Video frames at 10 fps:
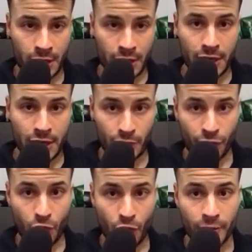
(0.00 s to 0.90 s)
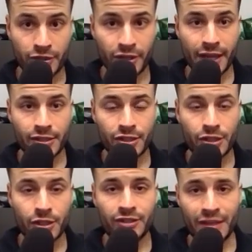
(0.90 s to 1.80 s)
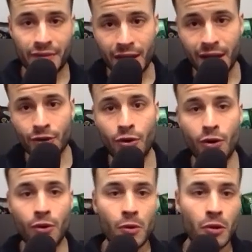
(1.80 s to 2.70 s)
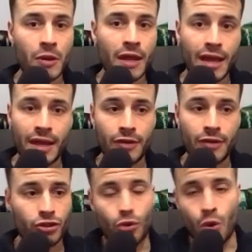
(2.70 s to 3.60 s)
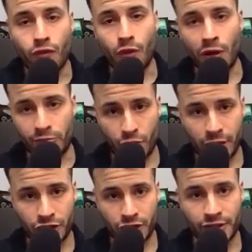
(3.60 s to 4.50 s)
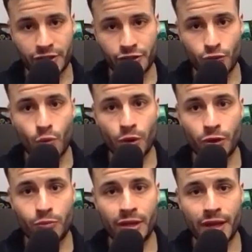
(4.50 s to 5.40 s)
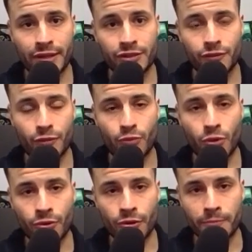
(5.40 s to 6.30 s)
his performance against Santiago and just your overall impressions as to what could be next for Broner?